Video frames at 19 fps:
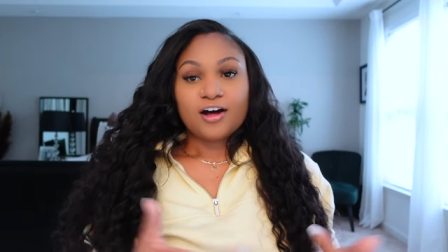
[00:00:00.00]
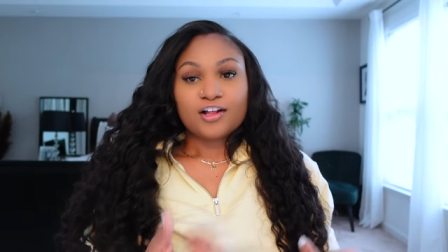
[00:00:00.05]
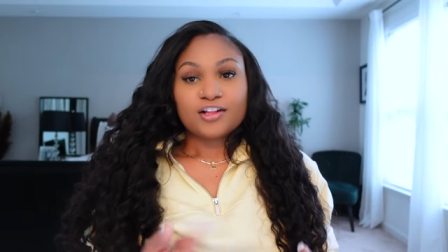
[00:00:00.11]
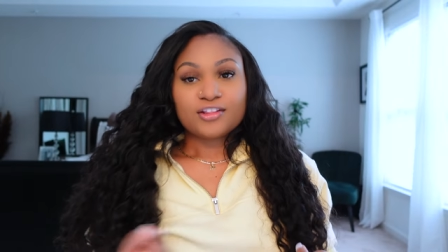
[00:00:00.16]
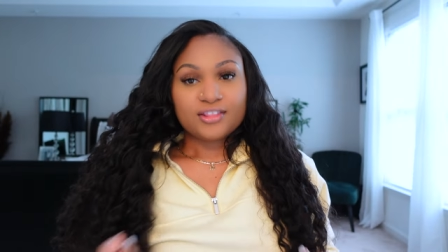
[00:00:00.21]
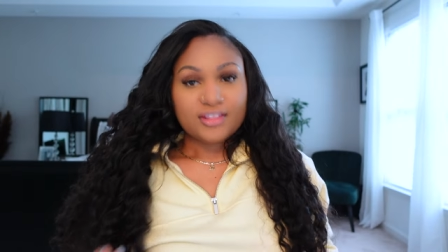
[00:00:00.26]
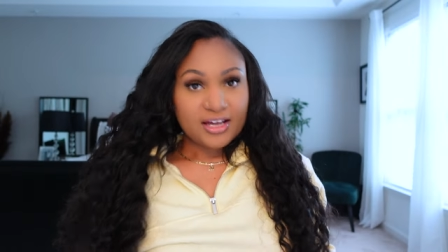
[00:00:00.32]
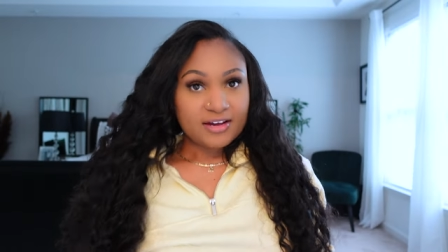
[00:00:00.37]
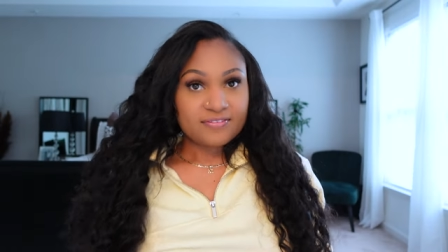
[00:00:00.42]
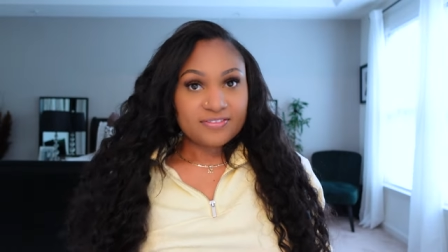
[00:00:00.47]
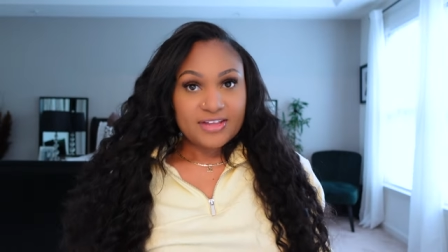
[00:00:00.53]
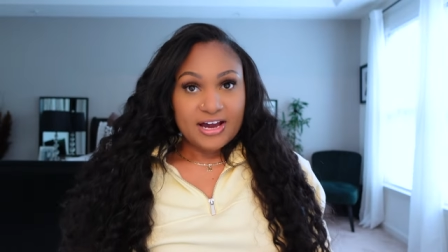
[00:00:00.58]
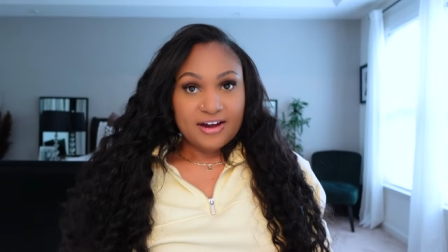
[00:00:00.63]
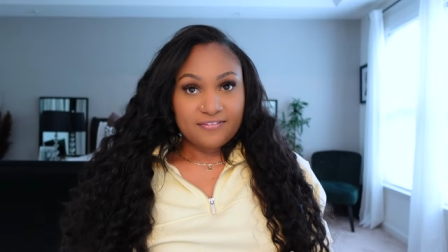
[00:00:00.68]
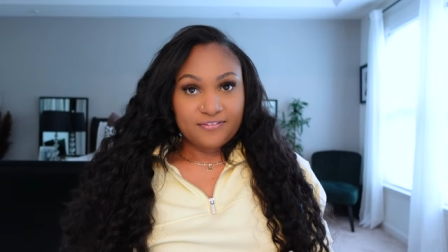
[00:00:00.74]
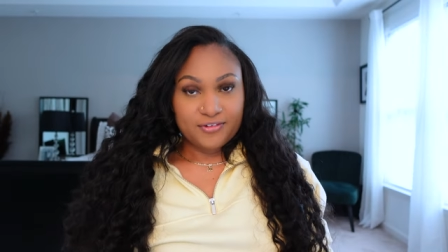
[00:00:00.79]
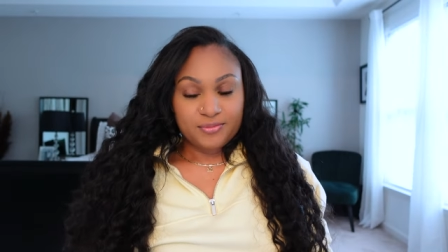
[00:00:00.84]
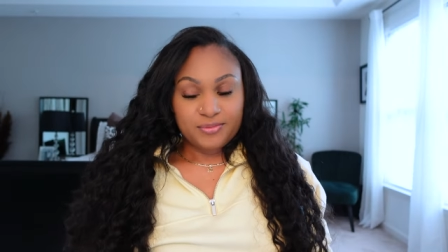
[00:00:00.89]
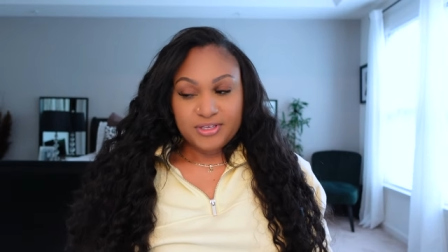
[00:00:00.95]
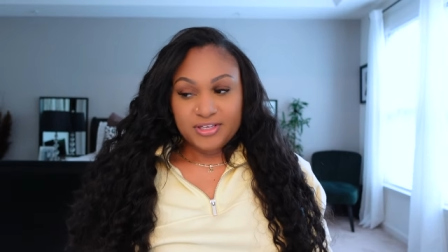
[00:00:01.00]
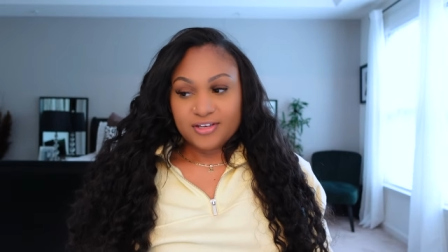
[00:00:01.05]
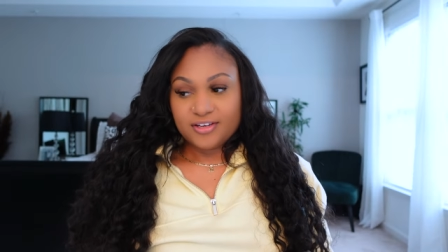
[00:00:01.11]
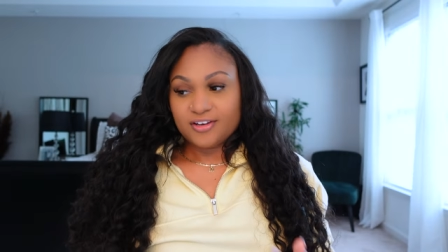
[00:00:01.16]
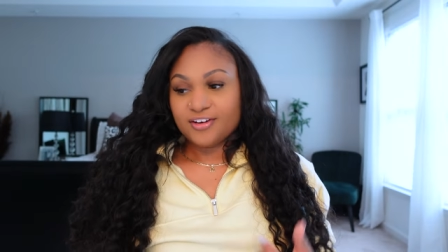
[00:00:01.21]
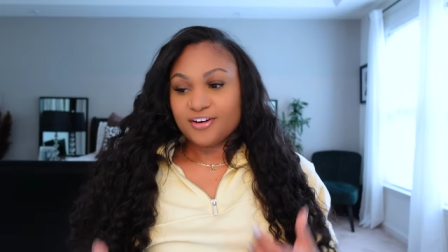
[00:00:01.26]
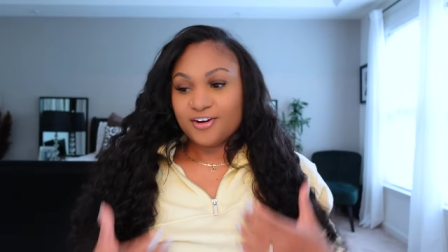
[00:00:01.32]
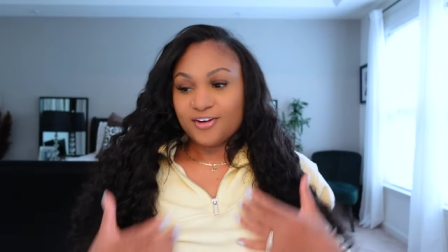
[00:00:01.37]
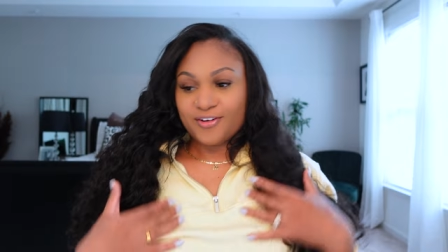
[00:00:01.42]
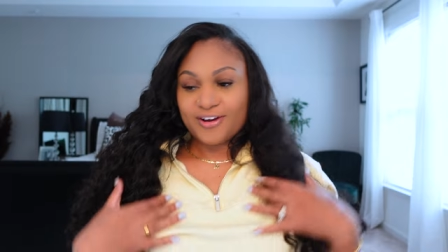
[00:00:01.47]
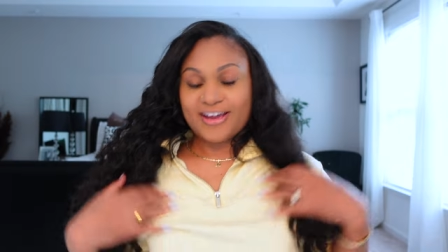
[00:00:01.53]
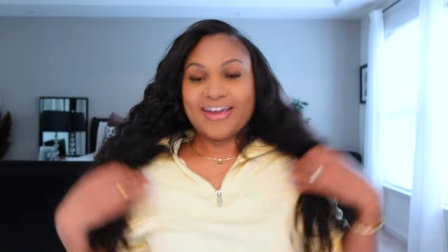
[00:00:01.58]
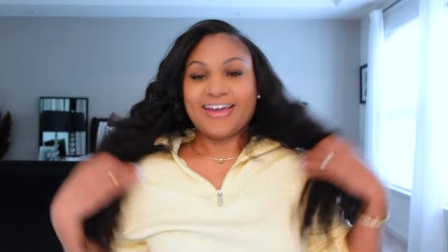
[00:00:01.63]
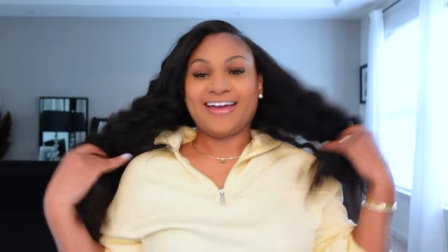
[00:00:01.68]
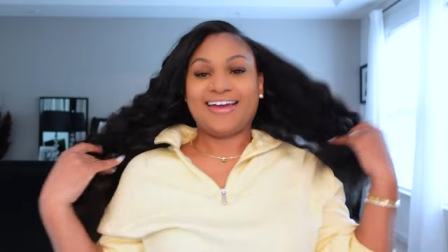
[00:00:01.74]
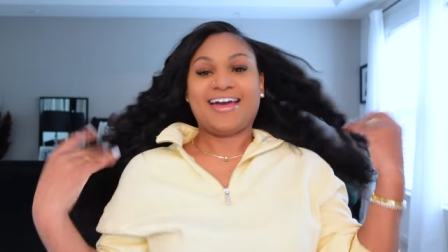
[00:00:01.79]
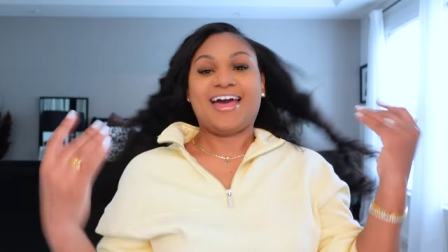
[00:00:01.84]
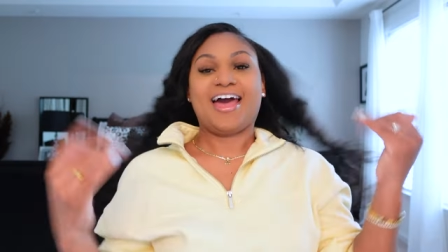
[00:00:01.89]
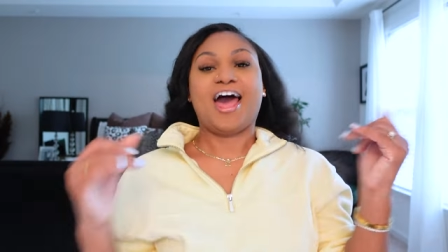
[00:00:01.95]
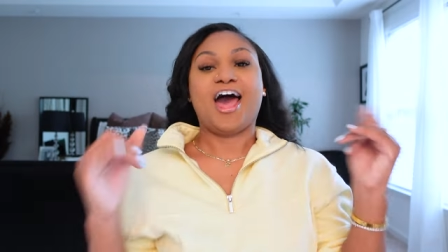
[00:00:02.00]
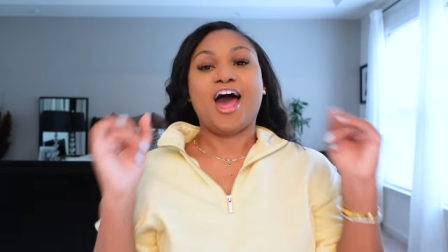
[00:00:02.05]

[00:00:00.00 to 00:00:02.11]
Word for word: Love that for me, okay?